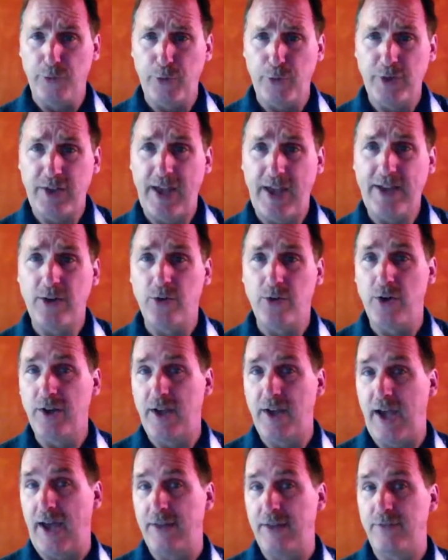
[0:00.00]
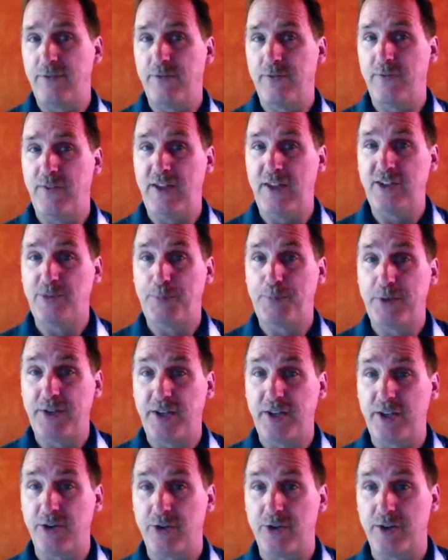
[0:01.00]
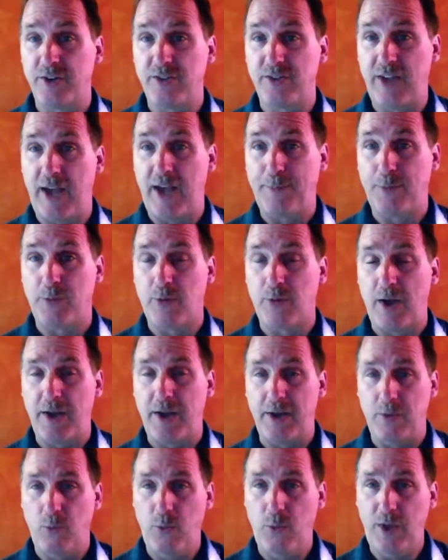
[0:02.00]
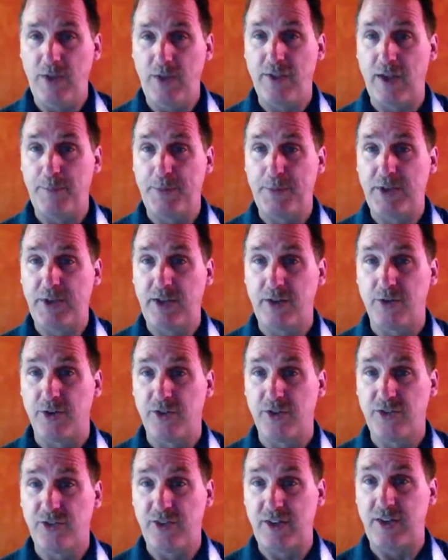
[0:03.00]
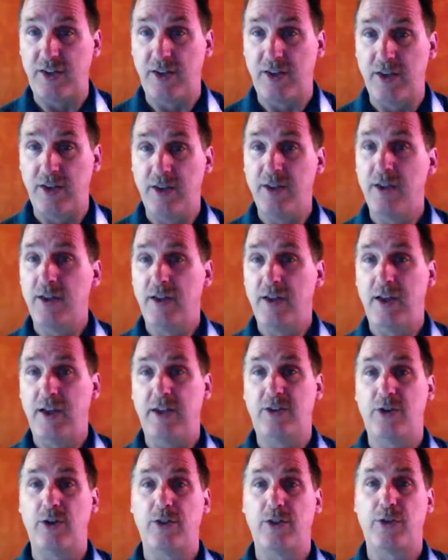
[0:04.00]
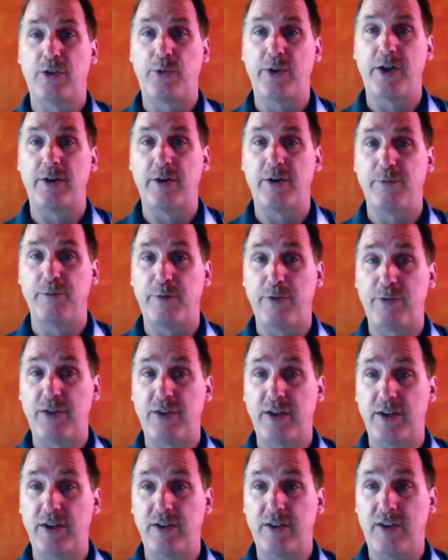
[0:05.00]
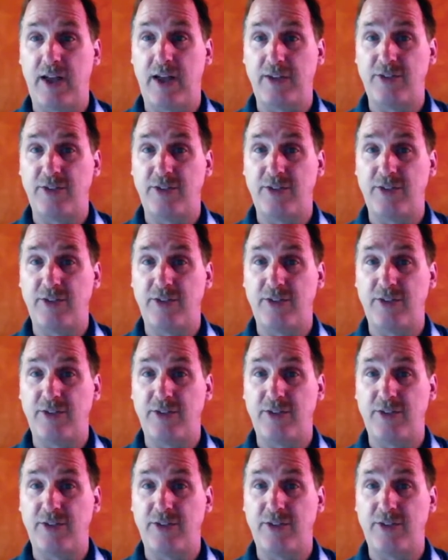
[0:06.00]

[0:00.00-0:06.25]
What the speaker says: So if we take a look at this particular example running with a particular seed, it took 315